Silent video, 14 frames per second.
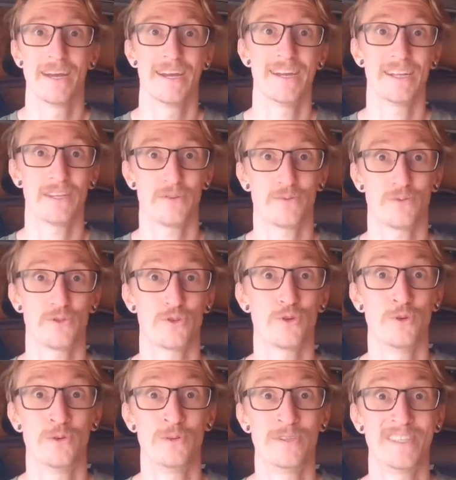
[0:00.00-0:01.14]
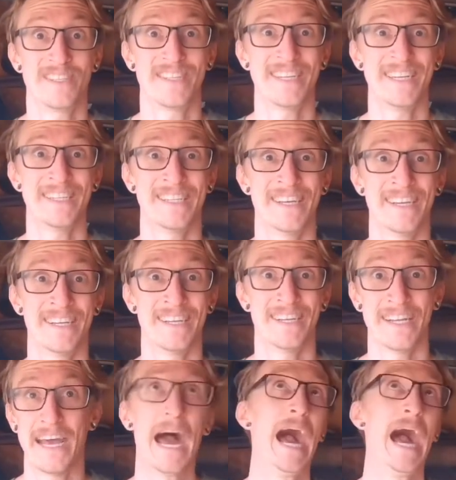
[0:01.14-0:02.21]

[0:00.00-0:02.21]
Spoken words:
It's dune season. Ha